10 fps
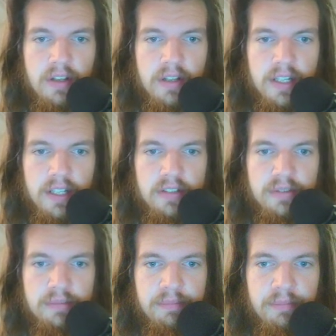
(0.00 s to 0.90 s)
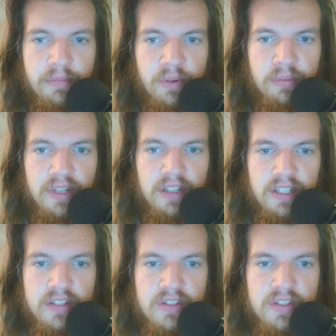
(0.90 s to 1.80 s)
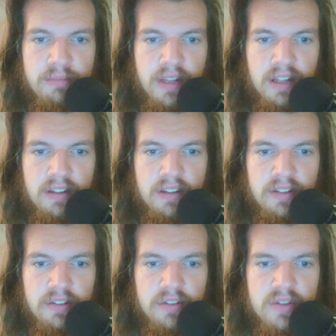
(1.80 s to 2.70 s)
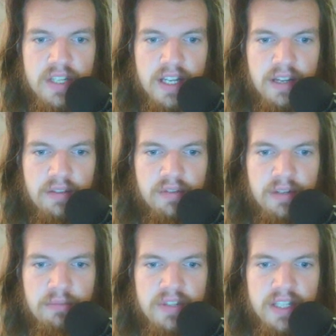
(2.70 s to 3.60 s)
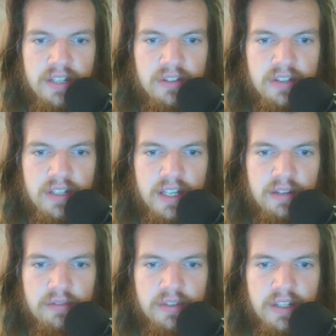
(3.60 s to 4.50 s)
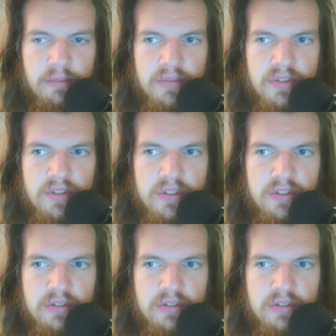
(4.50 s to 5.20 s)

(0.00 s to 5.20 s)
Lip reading: Here, more buildings, melted. You see A-frames here, A-frames.